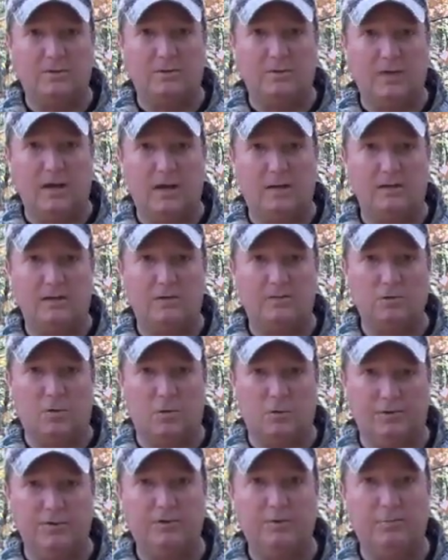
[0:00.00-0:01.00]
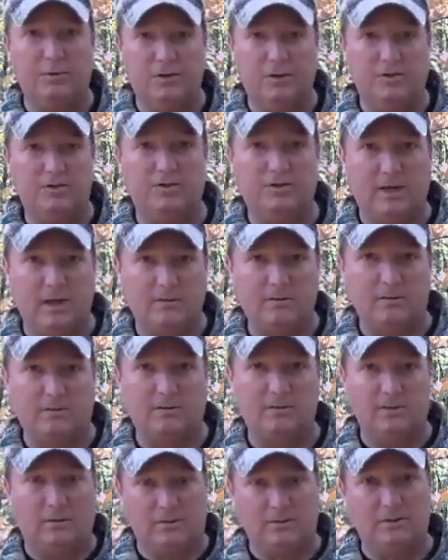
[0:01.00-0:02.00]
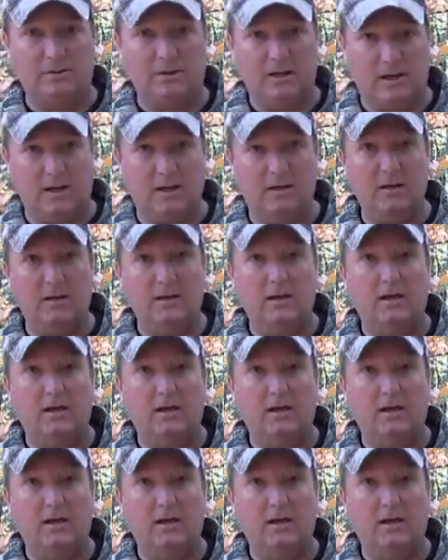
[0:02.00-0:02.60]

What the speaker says: that it's only being scented during the day,